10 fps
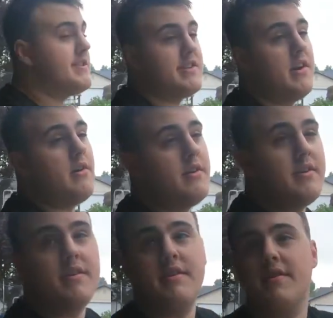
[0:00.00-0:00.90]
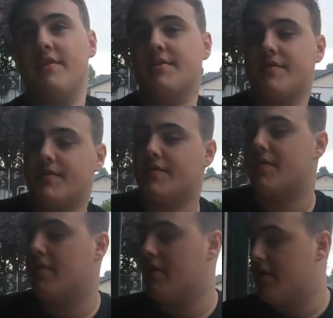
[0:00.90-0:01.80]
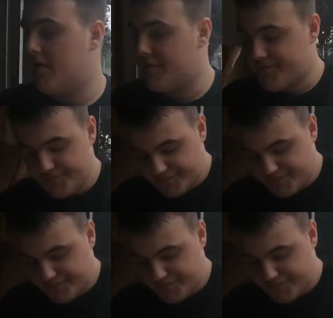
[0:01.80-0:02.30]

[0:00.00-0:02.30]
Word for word: so yeah, once Tristan's off,